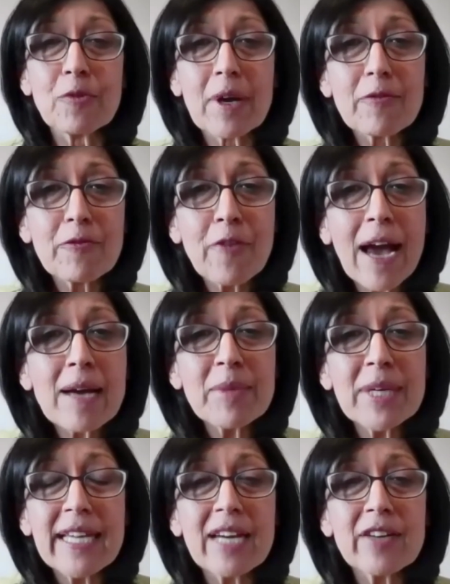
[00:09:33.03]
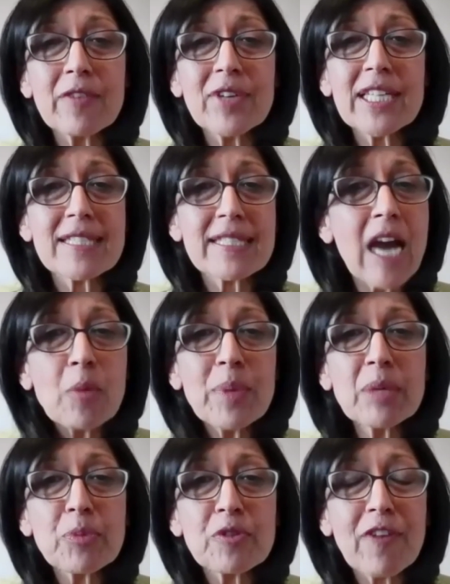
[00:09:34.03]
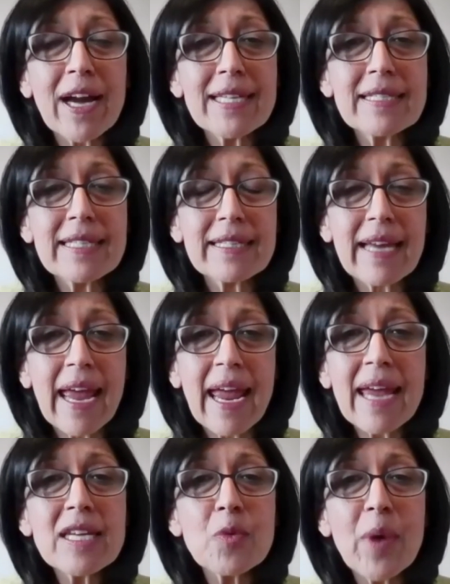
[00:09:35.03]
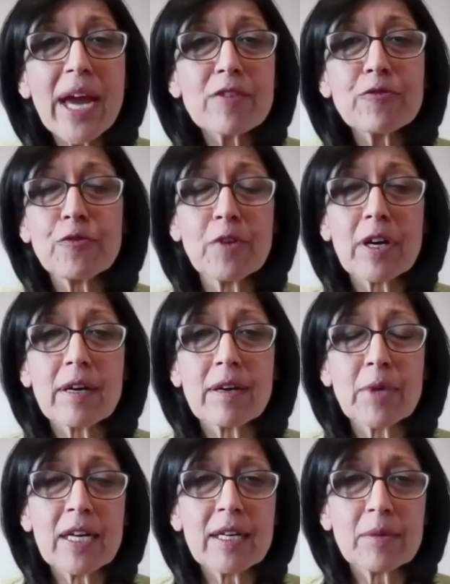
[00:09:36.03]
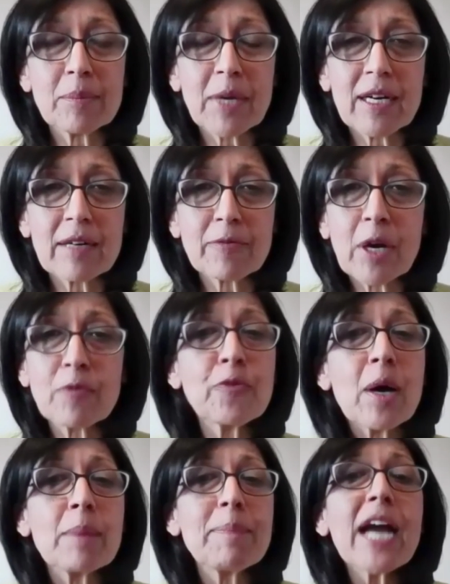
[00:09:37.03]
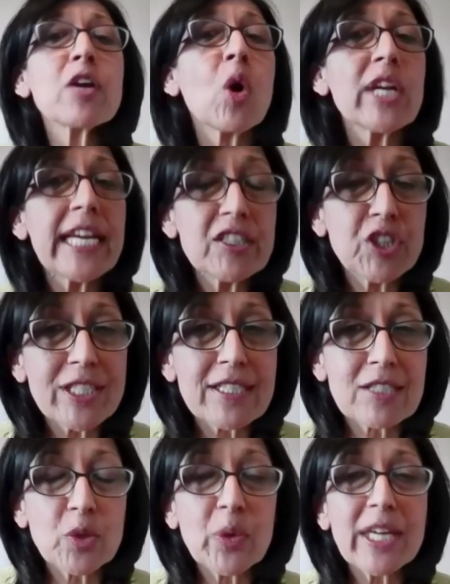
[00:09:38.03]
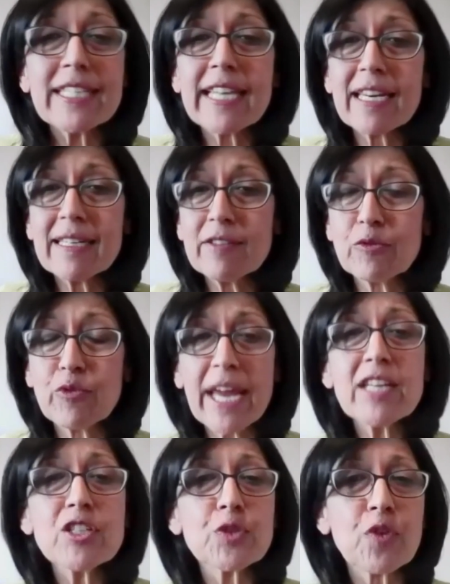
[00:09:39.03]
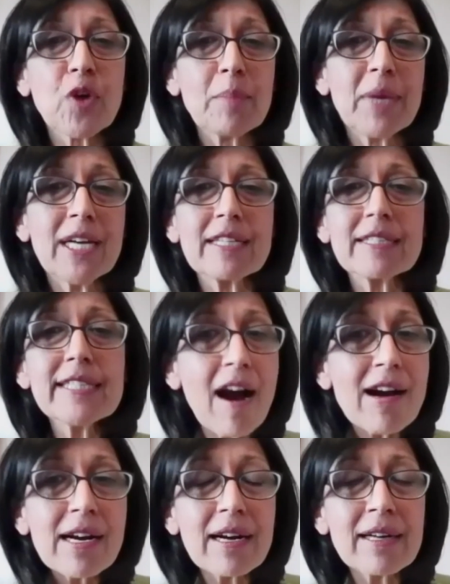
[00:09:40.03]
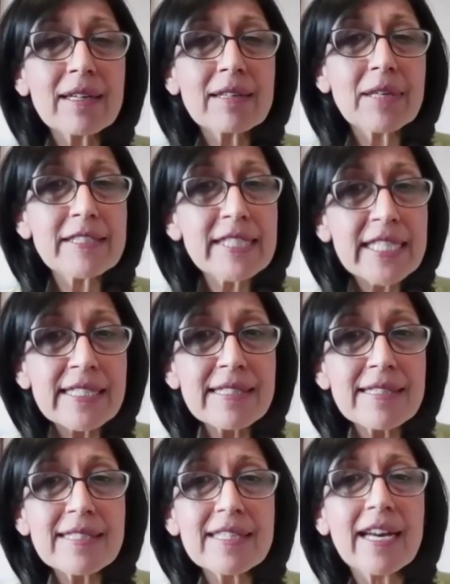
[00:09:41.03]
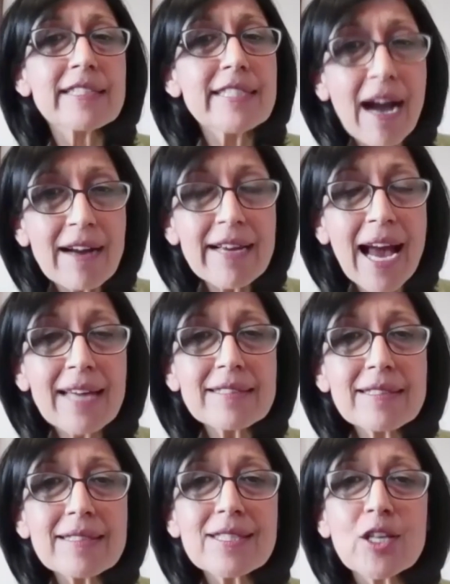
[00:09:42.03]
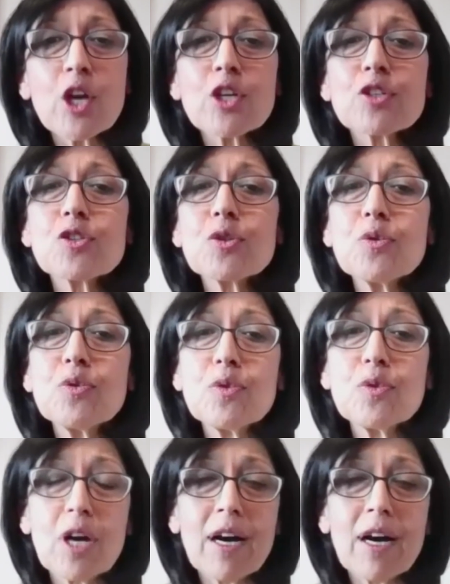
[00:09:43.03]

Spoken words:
Family caregiving is now being provided anywhere by all ages. So it can range from young teens, young adults, to